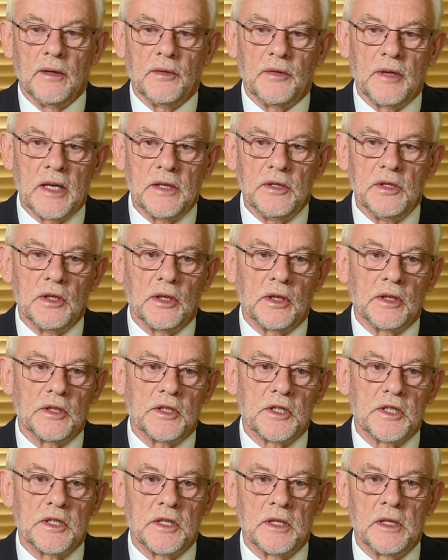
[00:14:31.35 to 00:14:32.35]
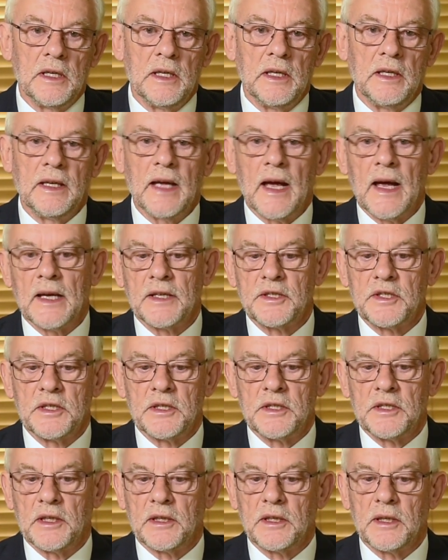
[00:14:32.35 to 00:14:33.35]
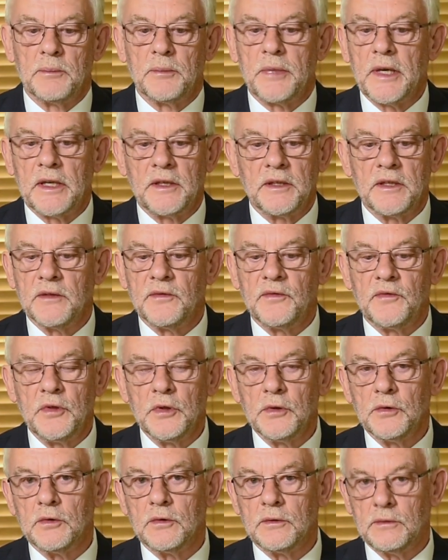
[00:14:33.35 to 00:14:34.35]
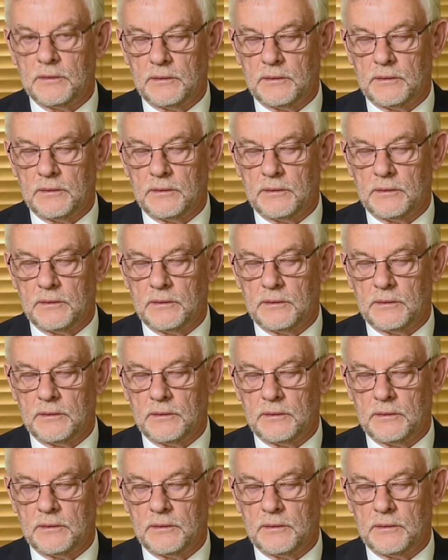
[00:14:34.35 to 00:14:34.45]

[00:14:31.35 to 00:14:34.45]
then you can see gas as a competitive fuel.